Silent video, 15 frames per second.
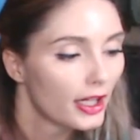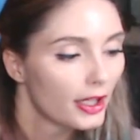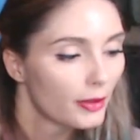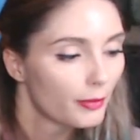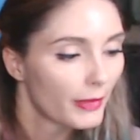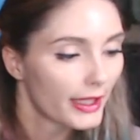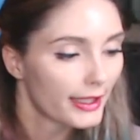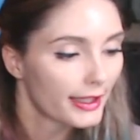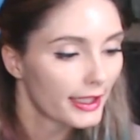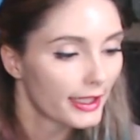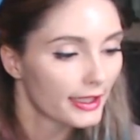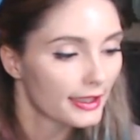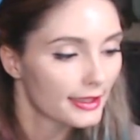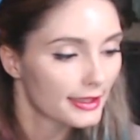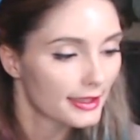My
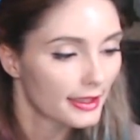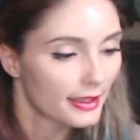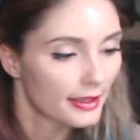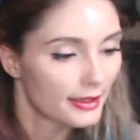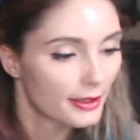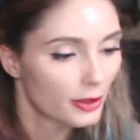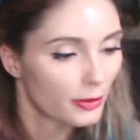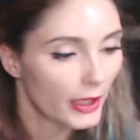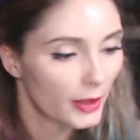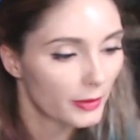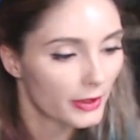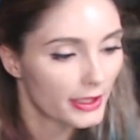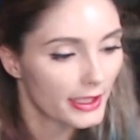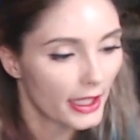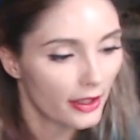thanks, Doomhammer
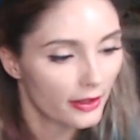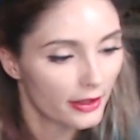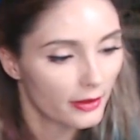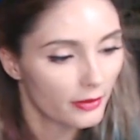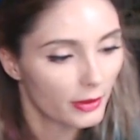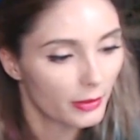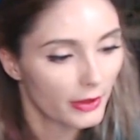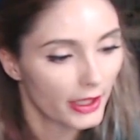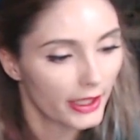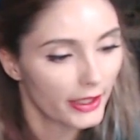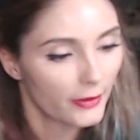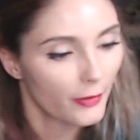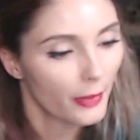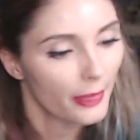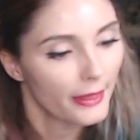shouted in reply,
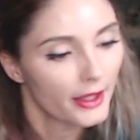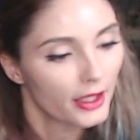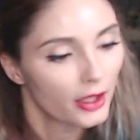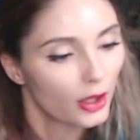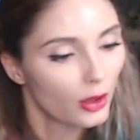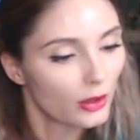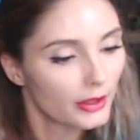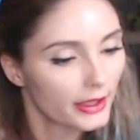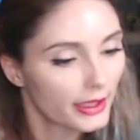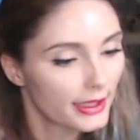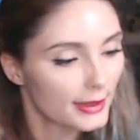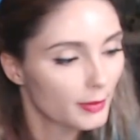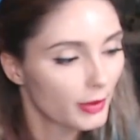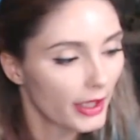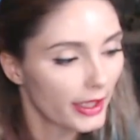holding his
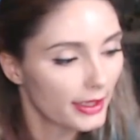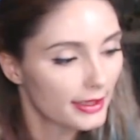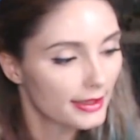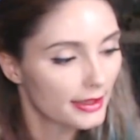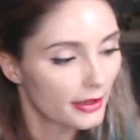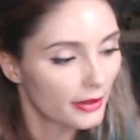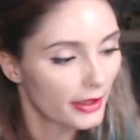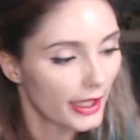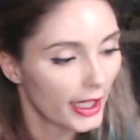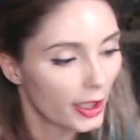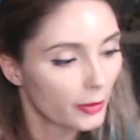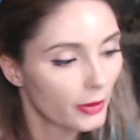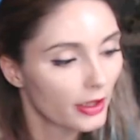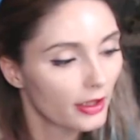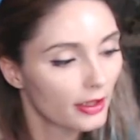black stone
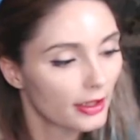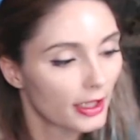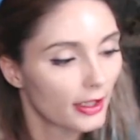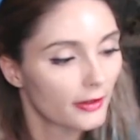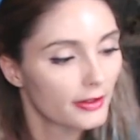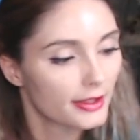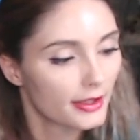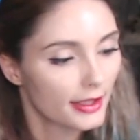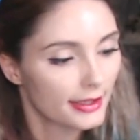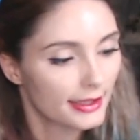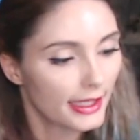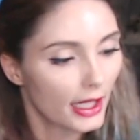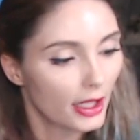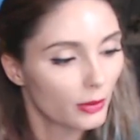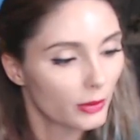hammer aloft so the
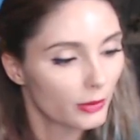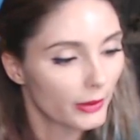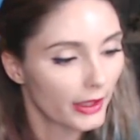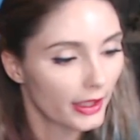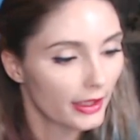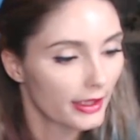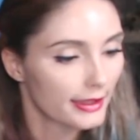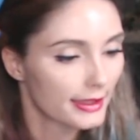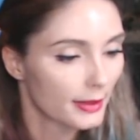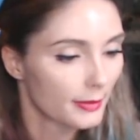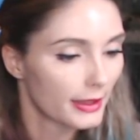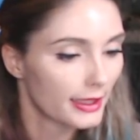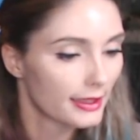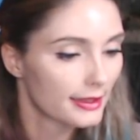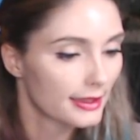scout would recognize him
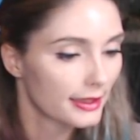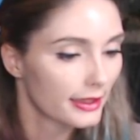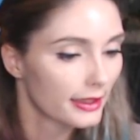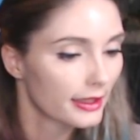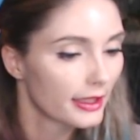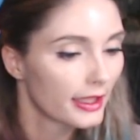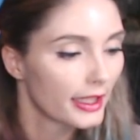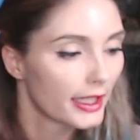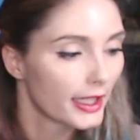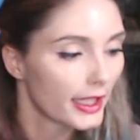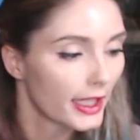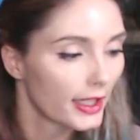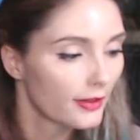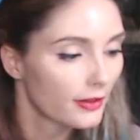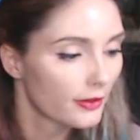easily,
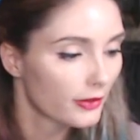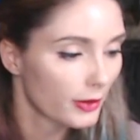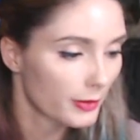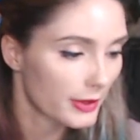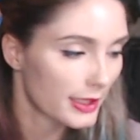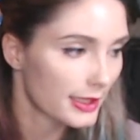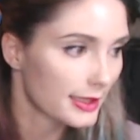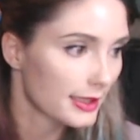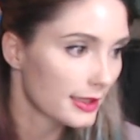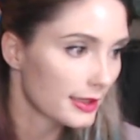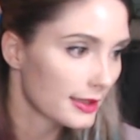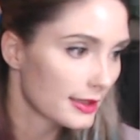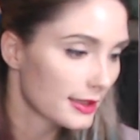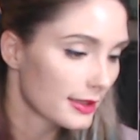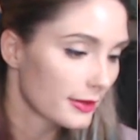even from the
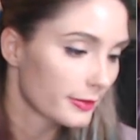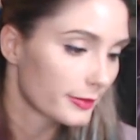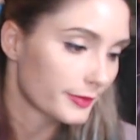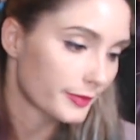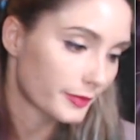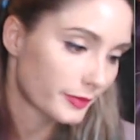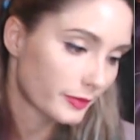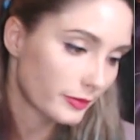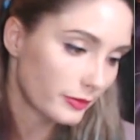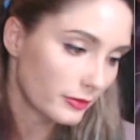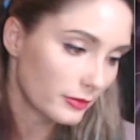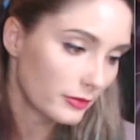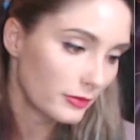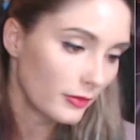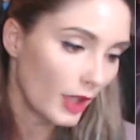distance.
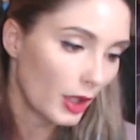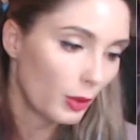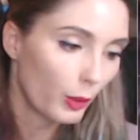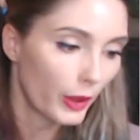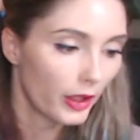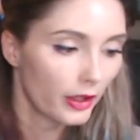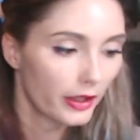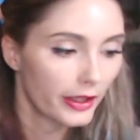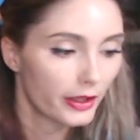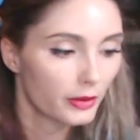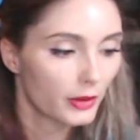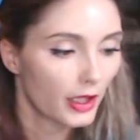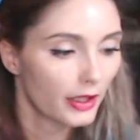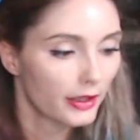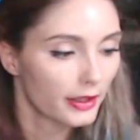Where are
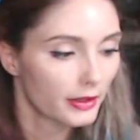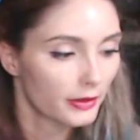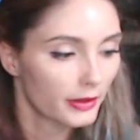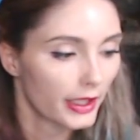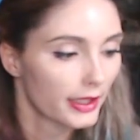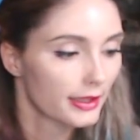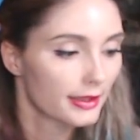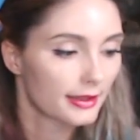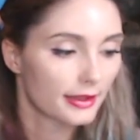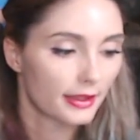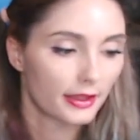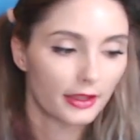Kilrog and the rest?